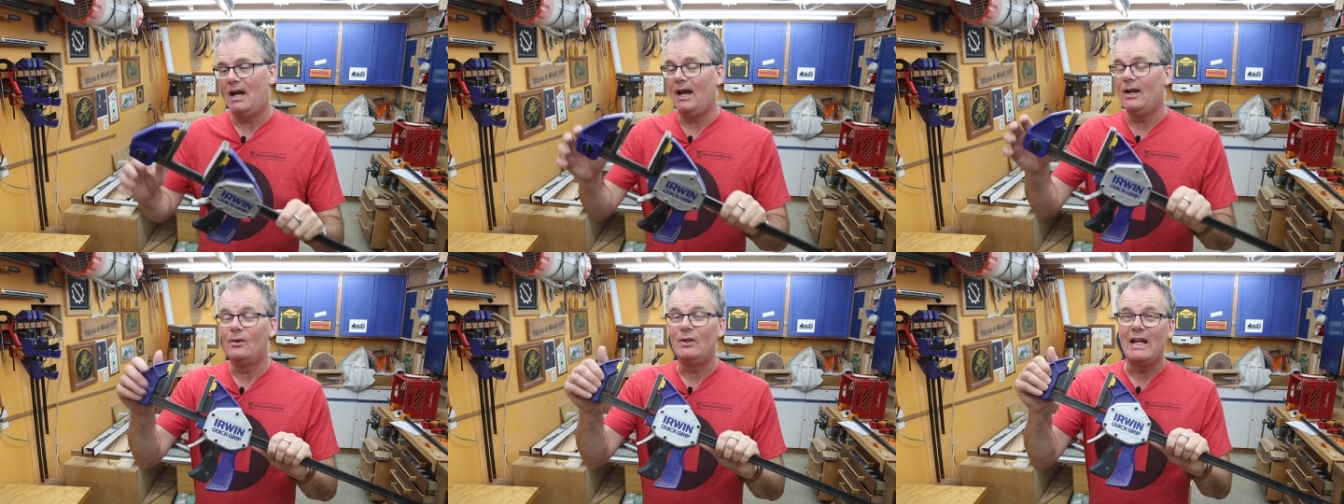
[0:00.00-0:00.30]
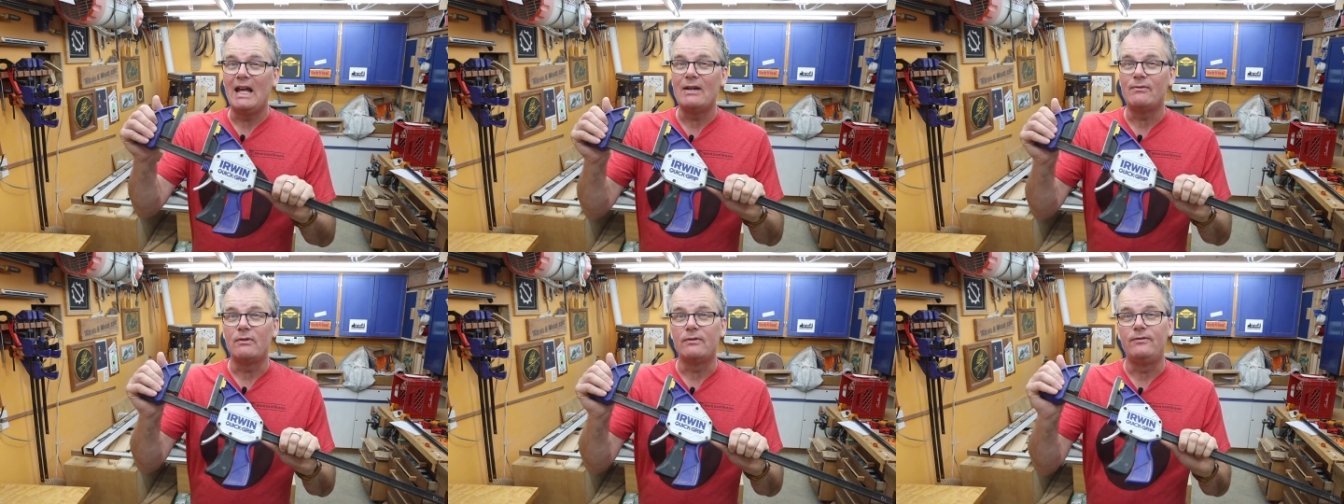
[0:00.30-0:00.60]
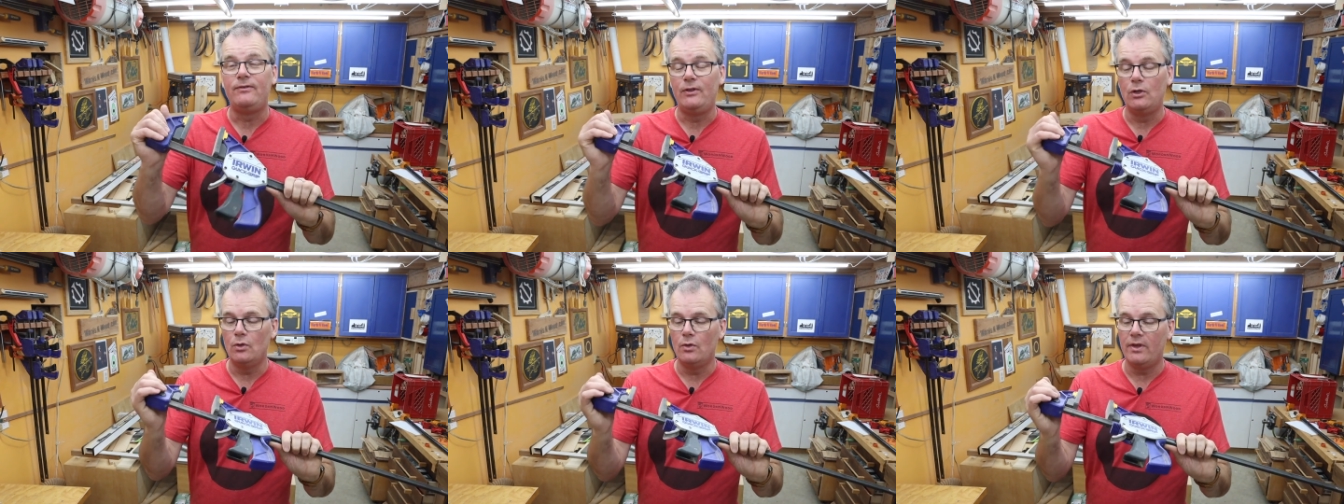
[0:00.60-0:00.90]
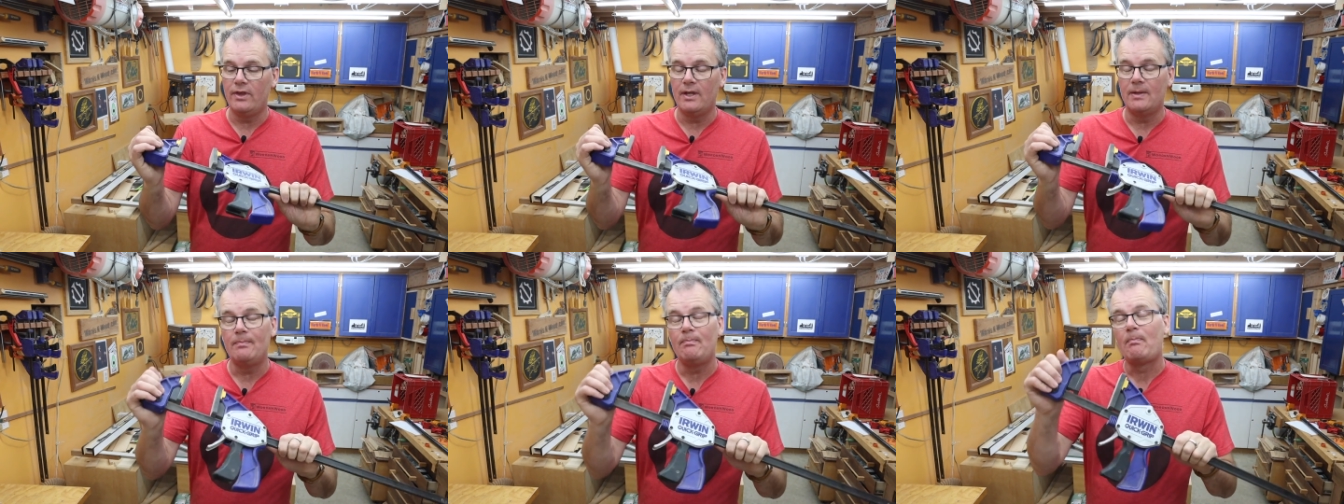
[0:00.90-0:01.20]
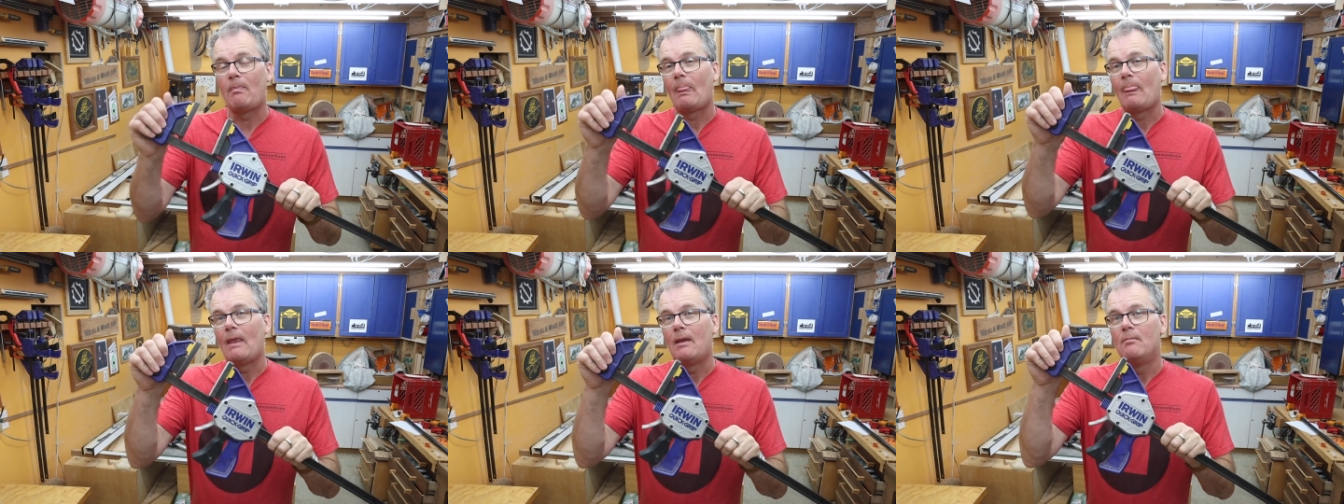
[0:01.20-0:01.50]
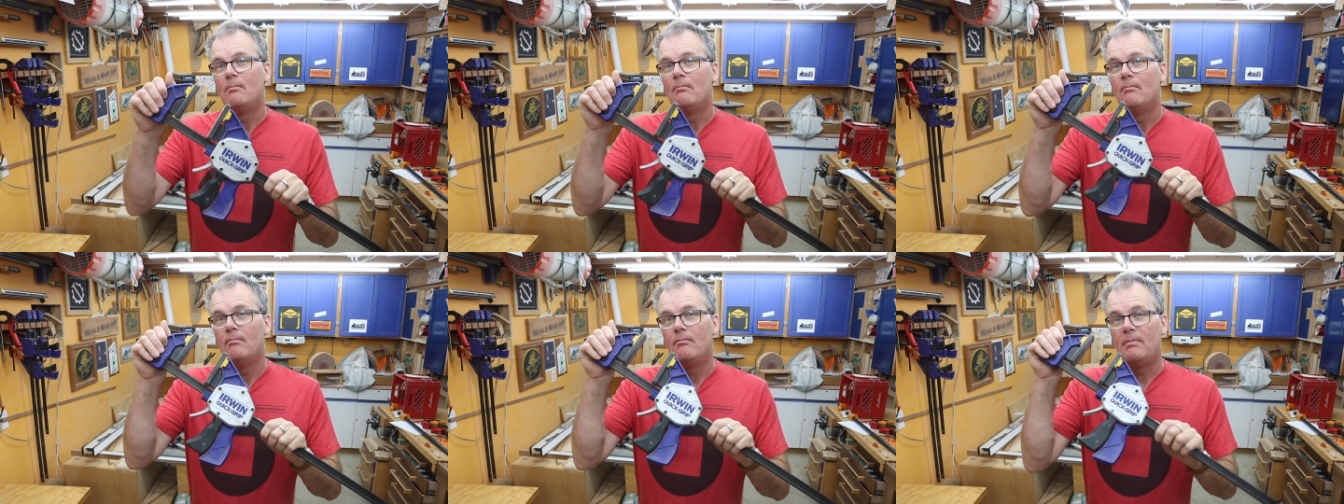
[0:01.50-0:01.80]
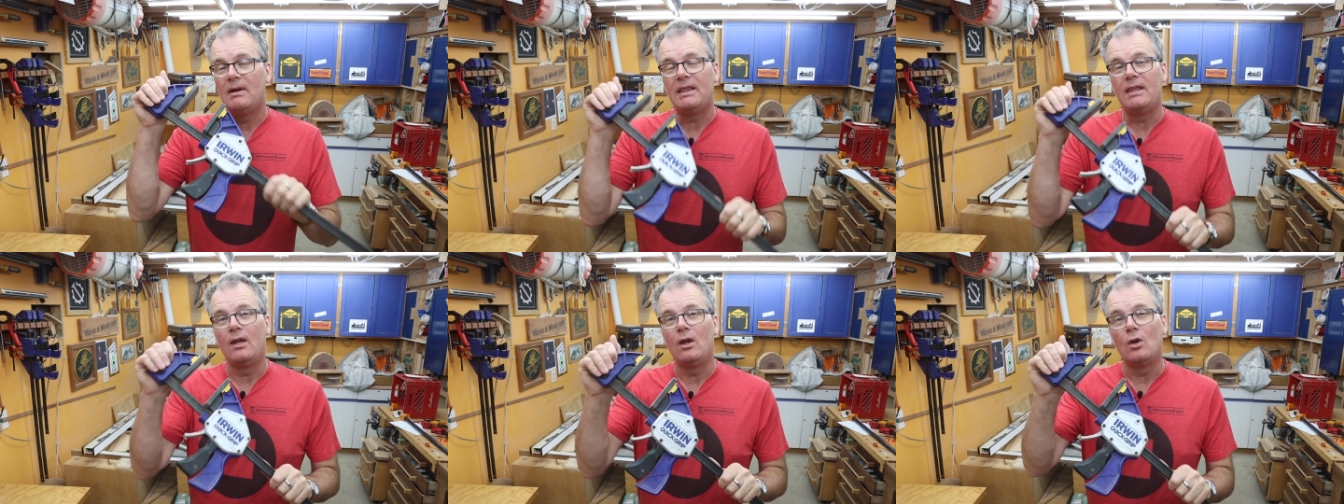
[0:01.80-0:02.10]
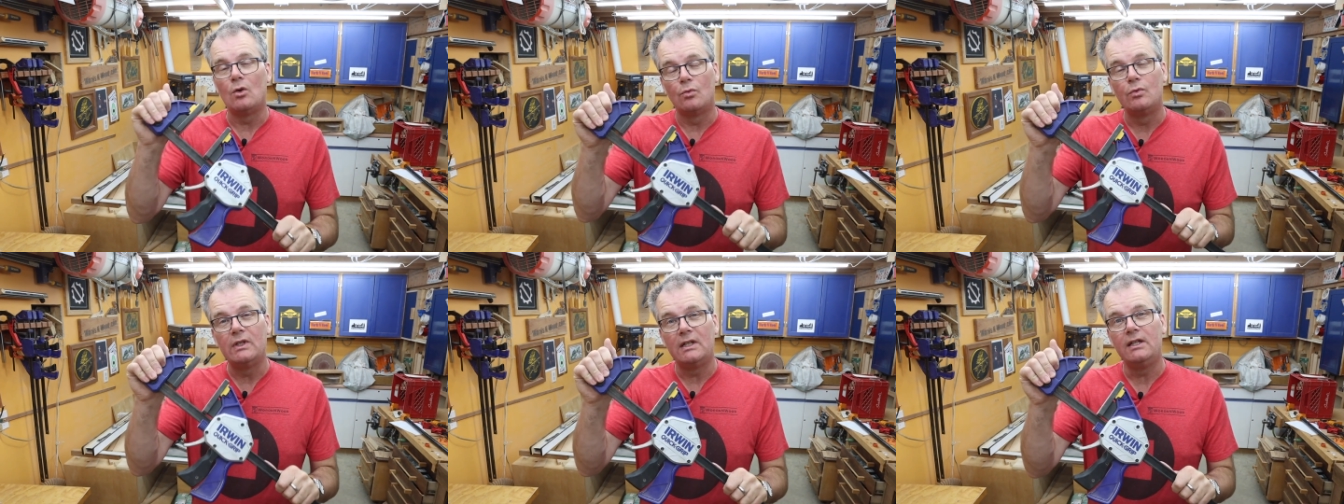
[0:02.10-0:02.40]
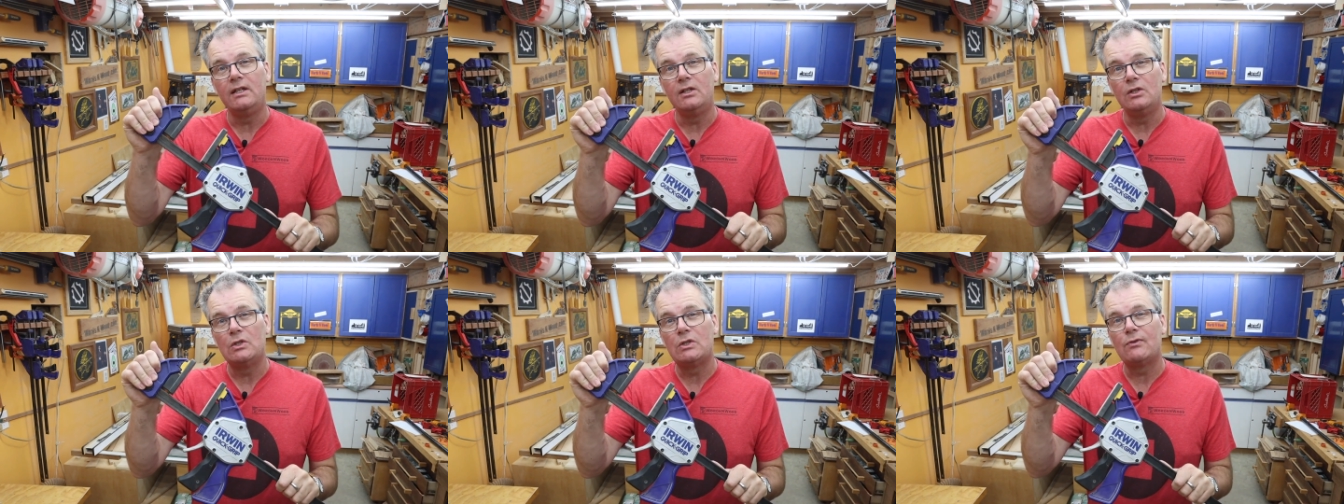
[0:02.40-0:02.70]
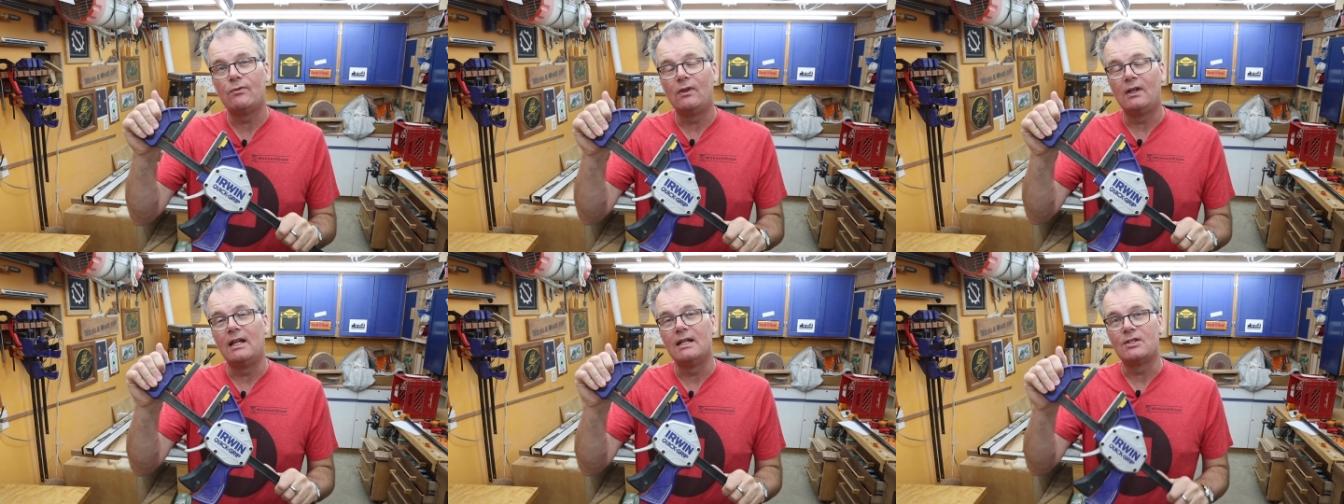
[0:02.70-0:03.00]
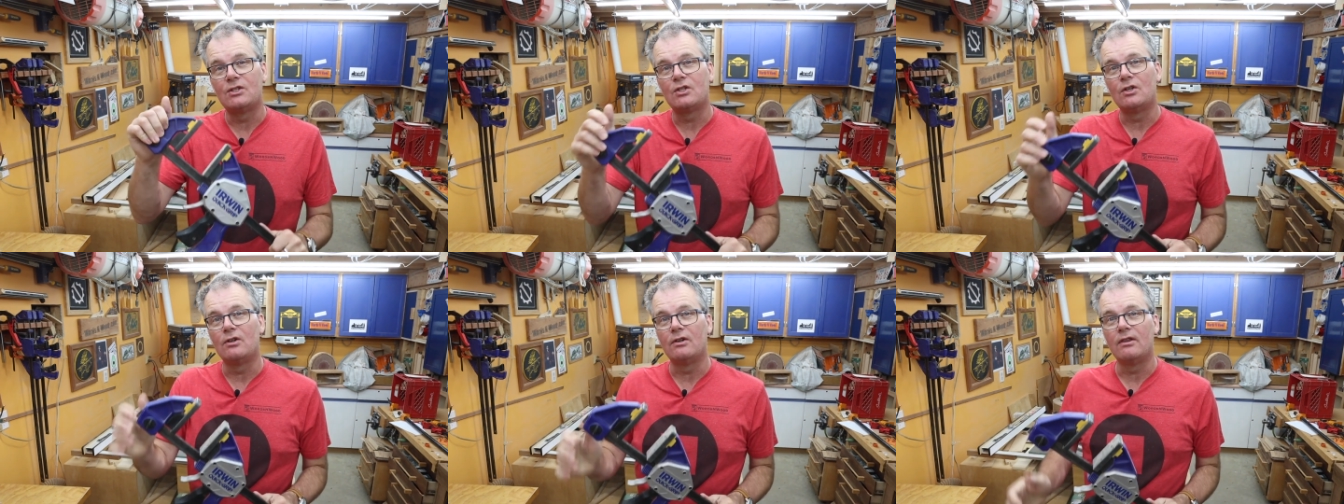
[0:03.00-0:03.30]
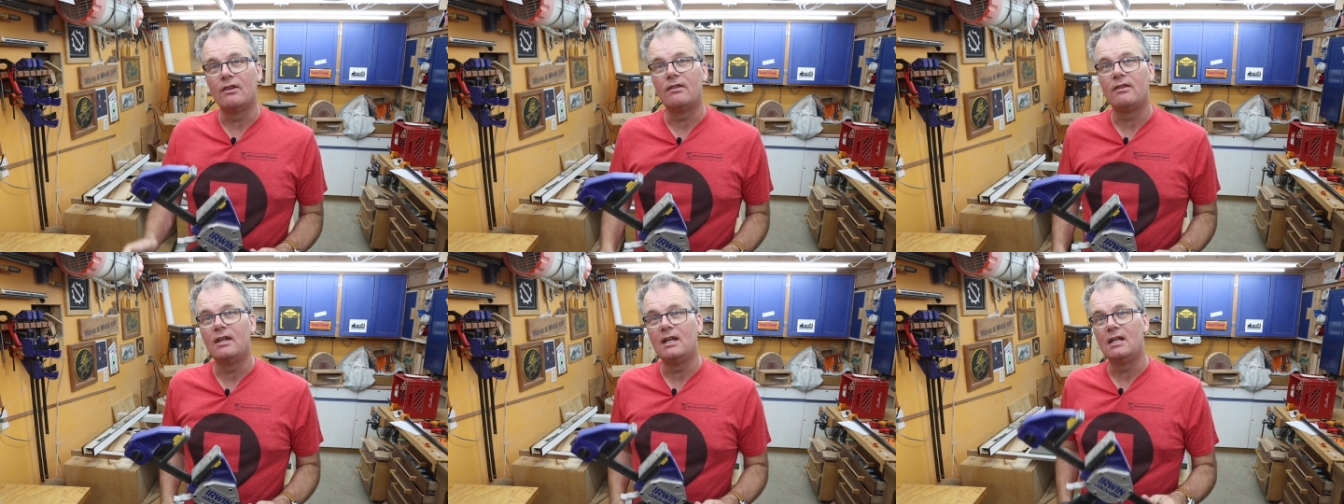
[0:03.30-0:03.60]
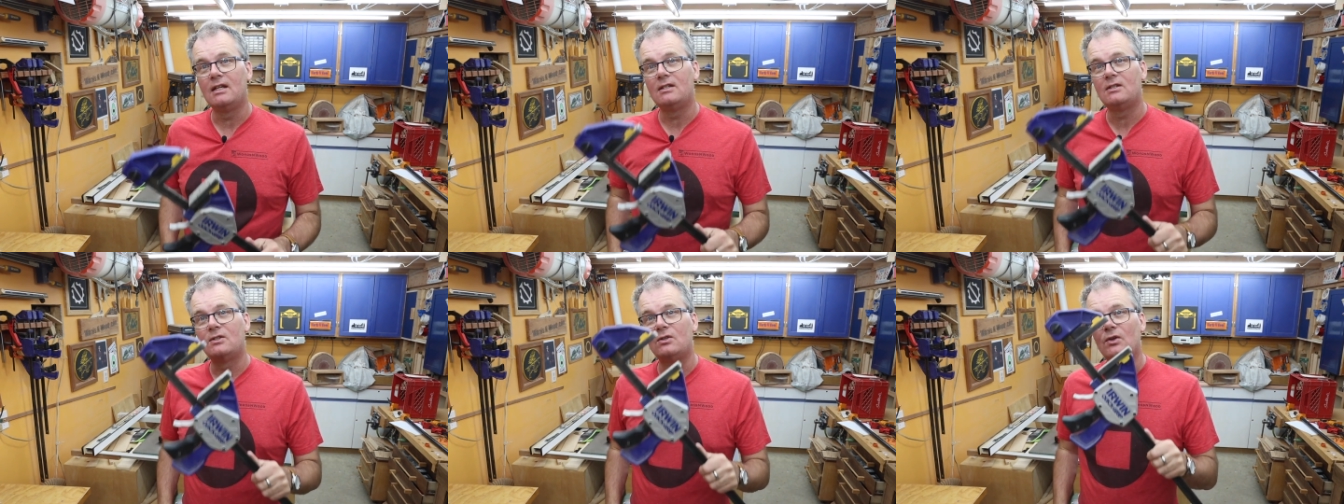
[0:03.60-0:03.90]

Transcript: I only have a few of them, but they are really useful at certain things,